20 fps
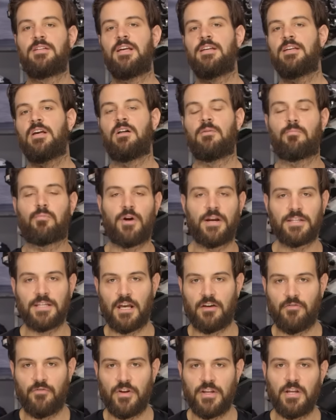detailed
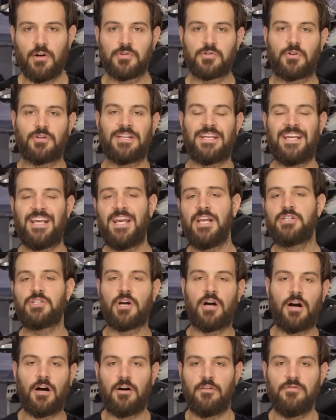breakdown videos on
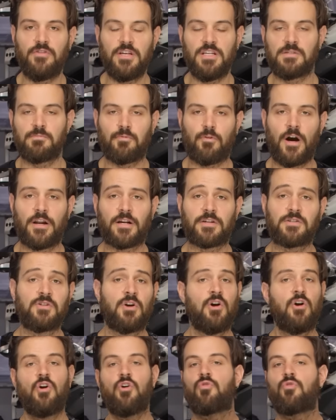each of these products,